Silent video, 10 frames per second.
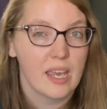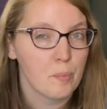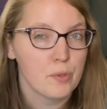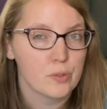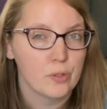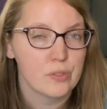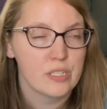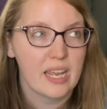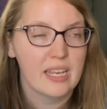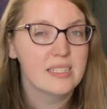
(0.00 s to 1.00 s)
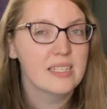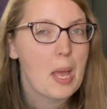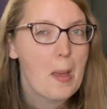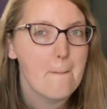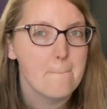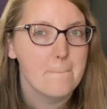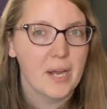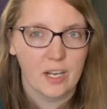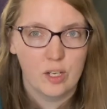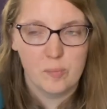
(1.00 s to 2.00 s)
Campus Crusades,
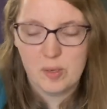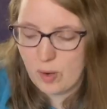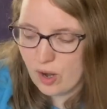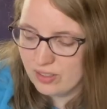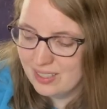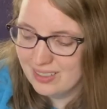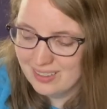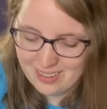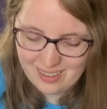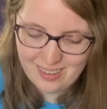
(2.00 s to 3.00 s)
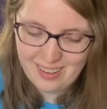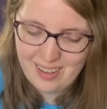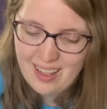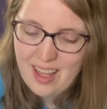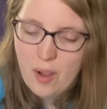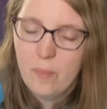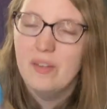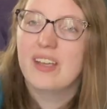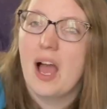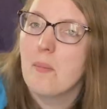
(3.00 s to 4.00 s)
but I could be wrong.
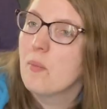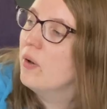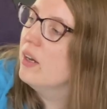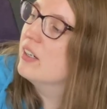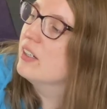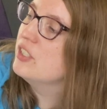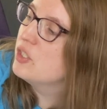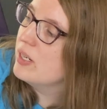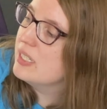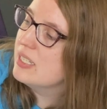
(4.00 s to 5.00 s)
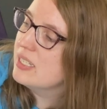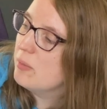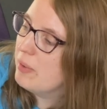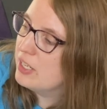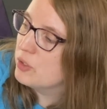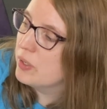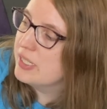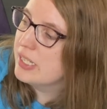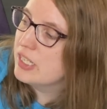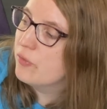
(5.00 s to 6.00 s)
We've got More Good Choices and Bad
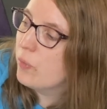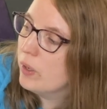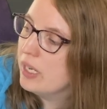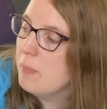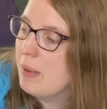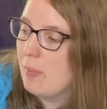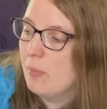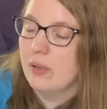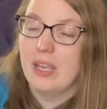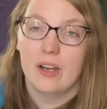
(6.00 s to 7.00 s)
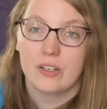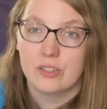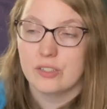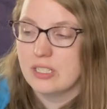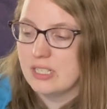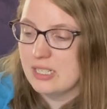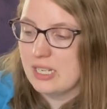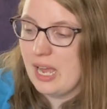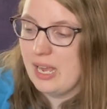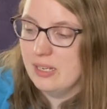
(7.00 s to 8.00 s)
Choices, 40 Bible Characters
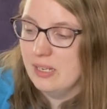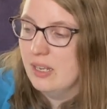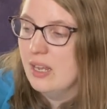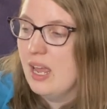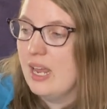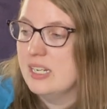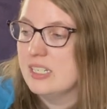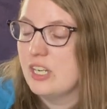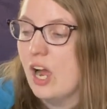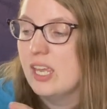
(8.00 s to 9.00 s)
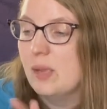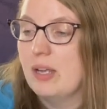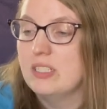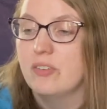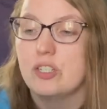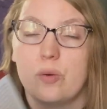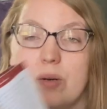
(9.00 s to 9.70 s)
Decide. And it's talking about different